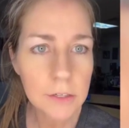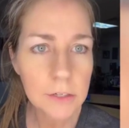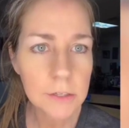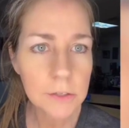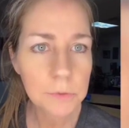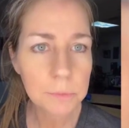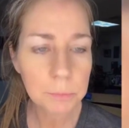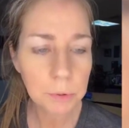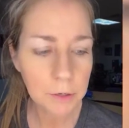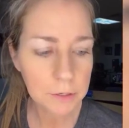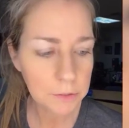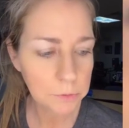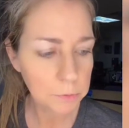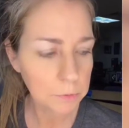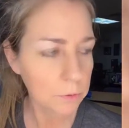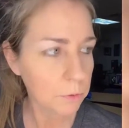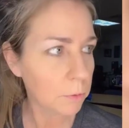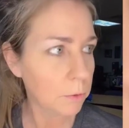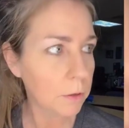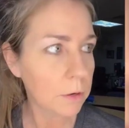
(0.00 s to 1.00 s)
I just press
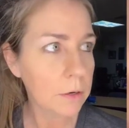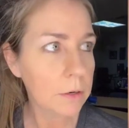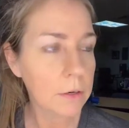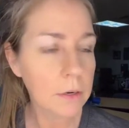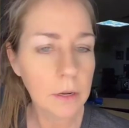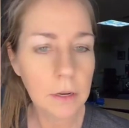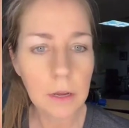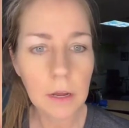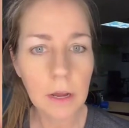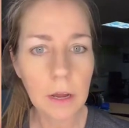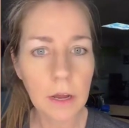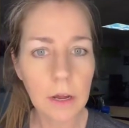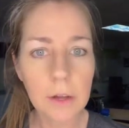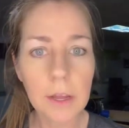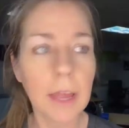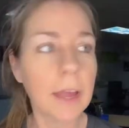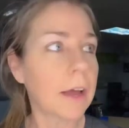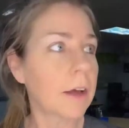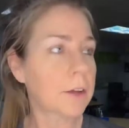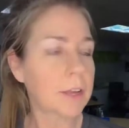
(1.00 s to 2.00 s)
record.
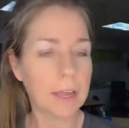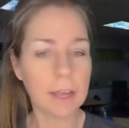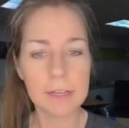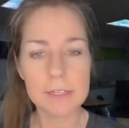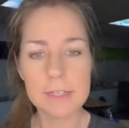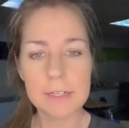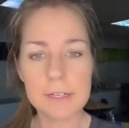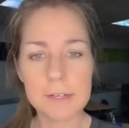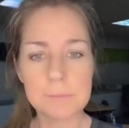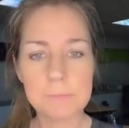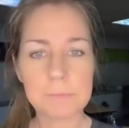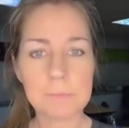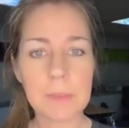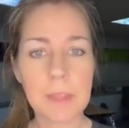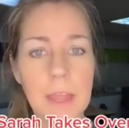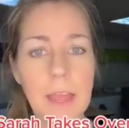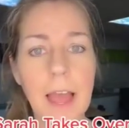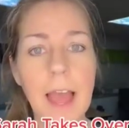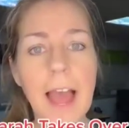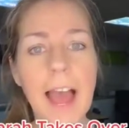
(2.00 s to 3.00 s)
Okay, okay, I did it.
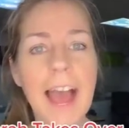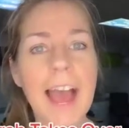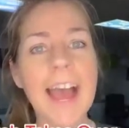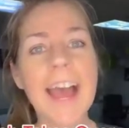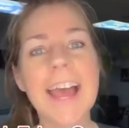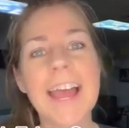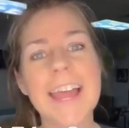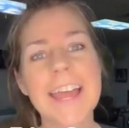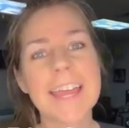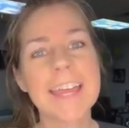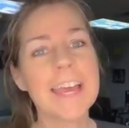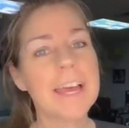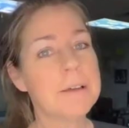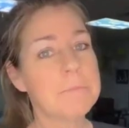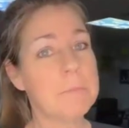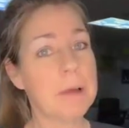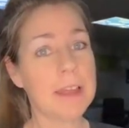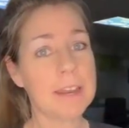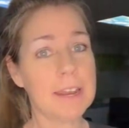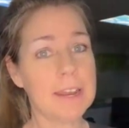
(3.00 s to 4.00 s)
Hi,
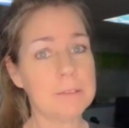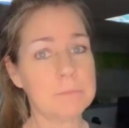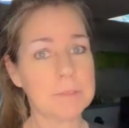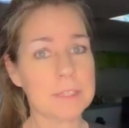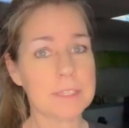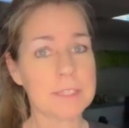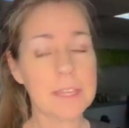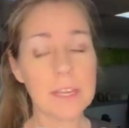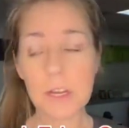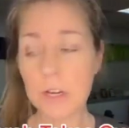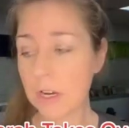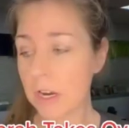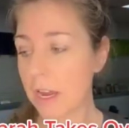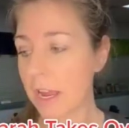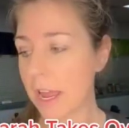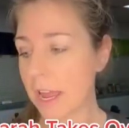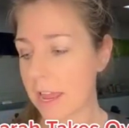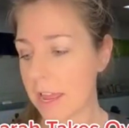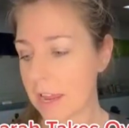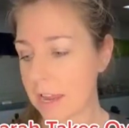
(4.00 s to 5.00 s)
my name is
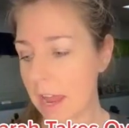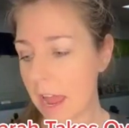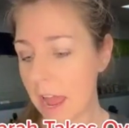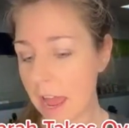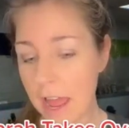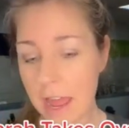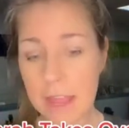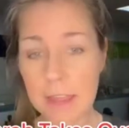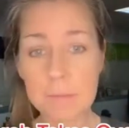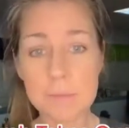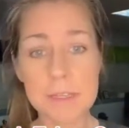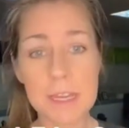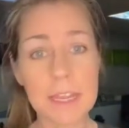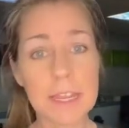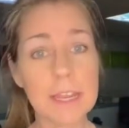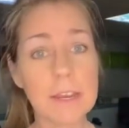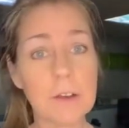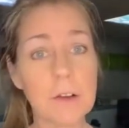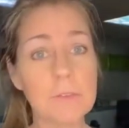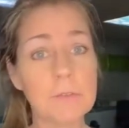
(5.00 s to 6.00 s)
Sarah, and I am
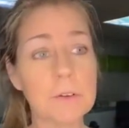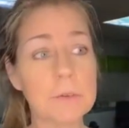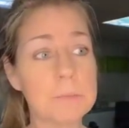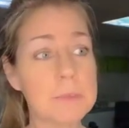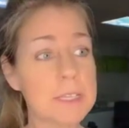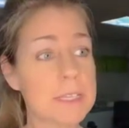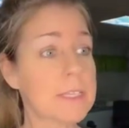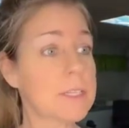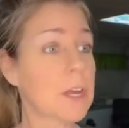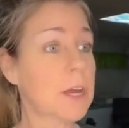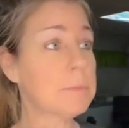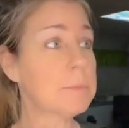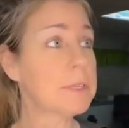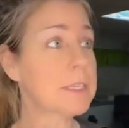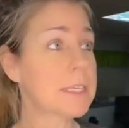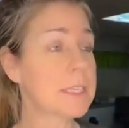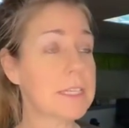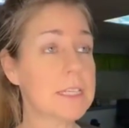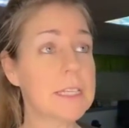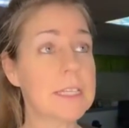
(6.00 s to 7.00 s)
taking over Miss
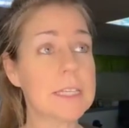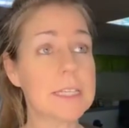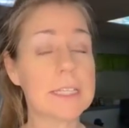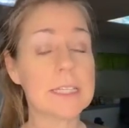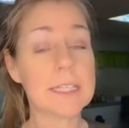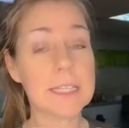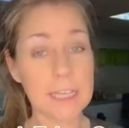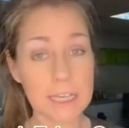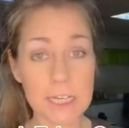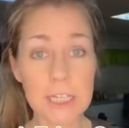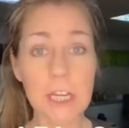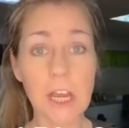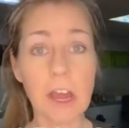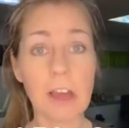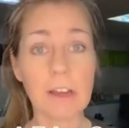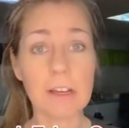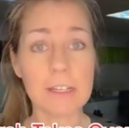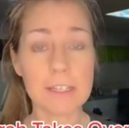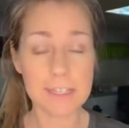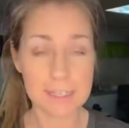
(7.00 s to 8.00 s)
Thomason's
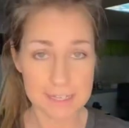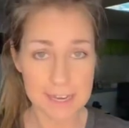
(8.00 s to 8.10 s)
TikTok